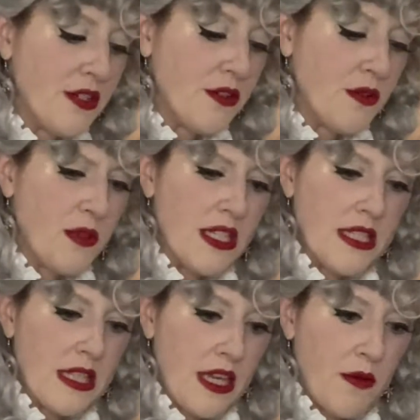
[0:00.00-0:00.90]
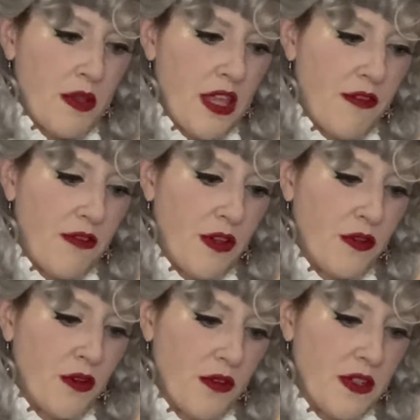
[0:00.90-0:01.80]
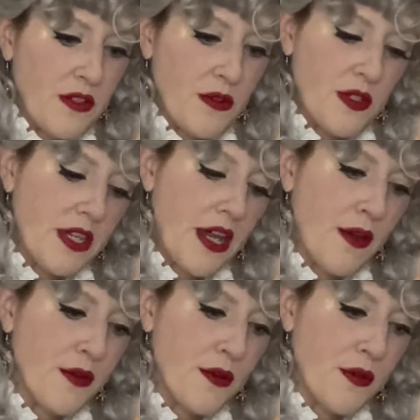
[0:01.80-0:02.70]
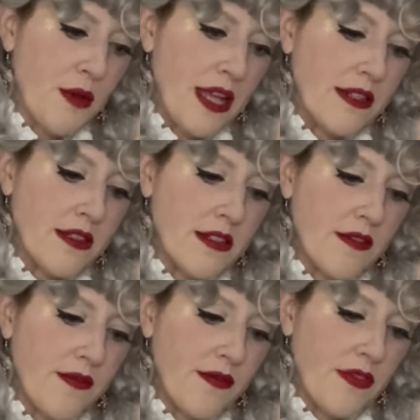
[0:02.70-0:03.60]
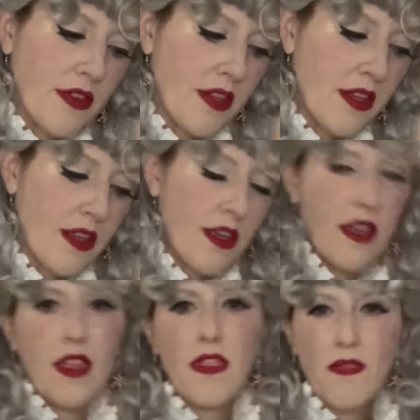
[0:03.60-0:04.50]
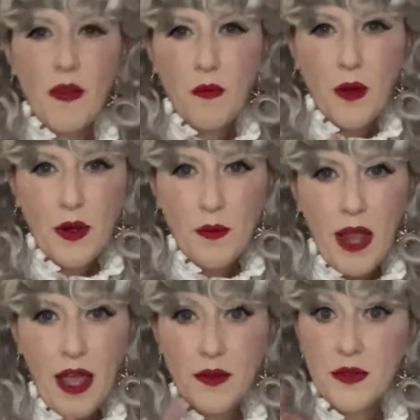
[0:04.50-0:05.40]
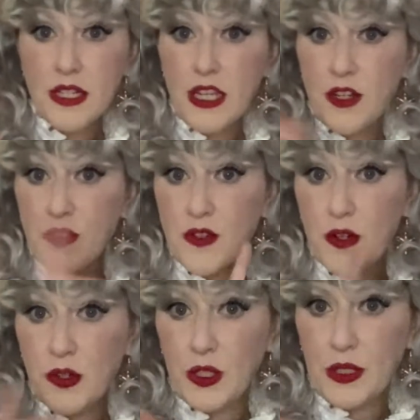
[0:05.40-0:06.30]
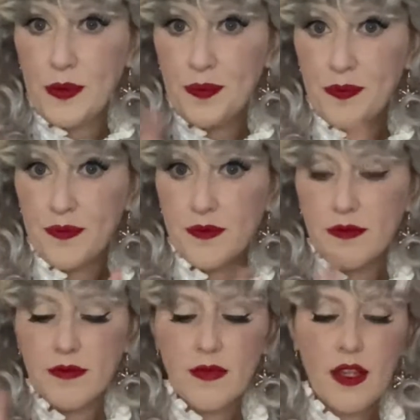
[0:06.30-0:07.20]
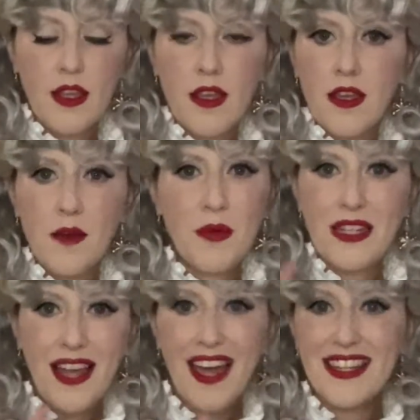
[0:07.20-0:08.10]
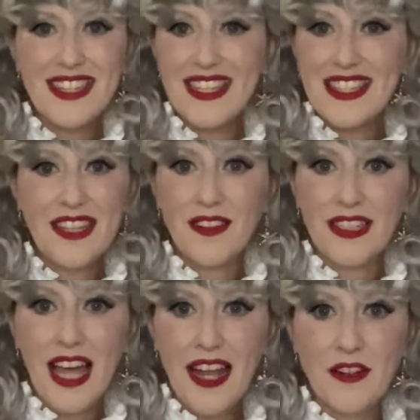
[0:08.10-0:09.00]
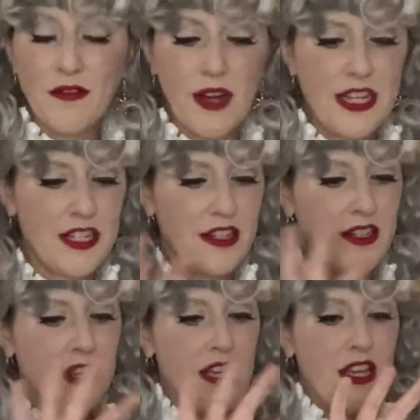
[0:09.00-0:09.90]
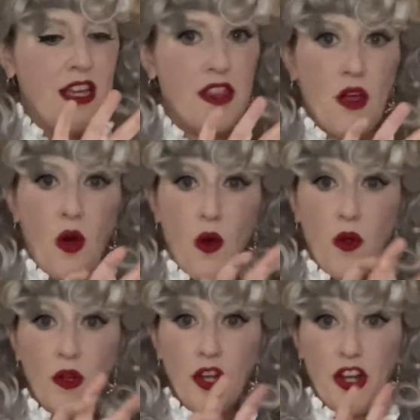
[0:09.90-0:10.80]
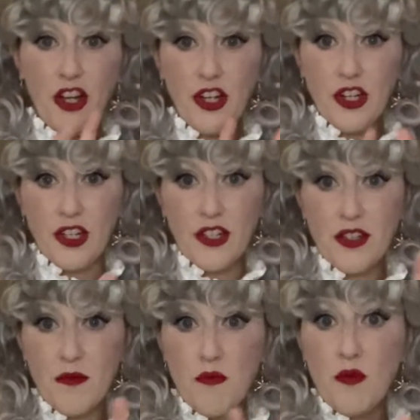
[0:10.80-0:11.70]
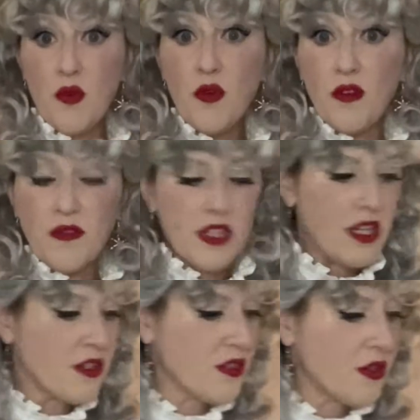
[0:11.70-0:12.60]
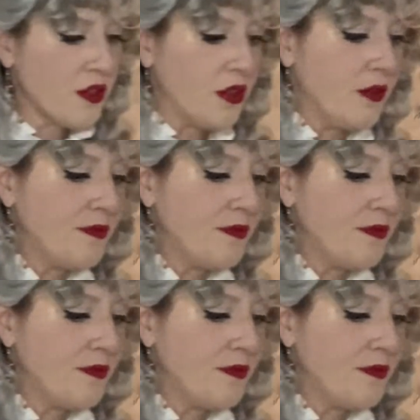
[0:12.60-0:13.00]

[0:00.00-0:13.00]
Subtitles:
do this thing when they feel nervous or scared or threatened. They run around in a circle, but not as a single line of reindeer. The whole herd moves in a circle.